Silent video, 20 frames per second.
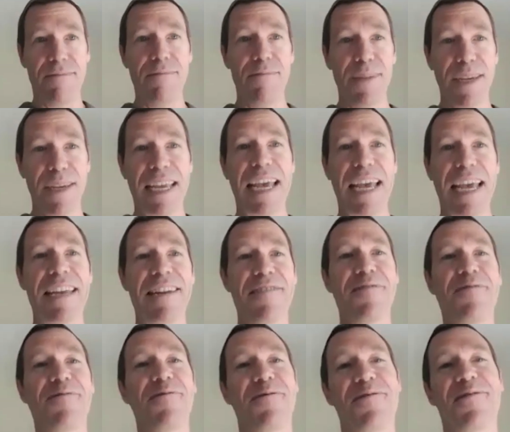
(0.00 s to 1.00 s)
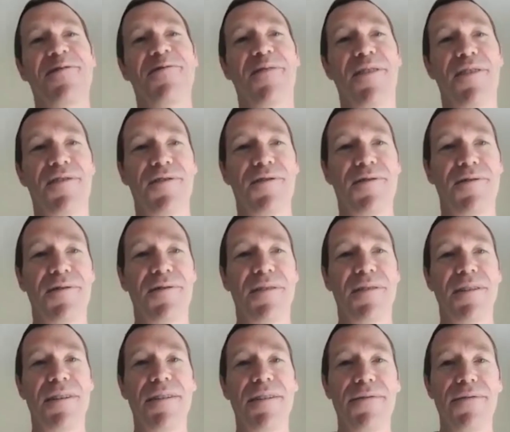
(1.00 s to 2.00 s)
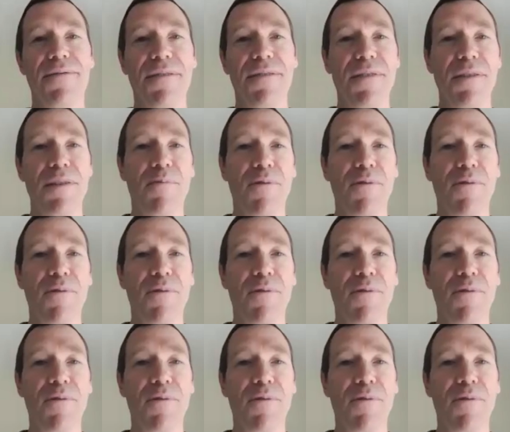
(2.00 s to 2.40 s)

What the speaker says: mechanical structure of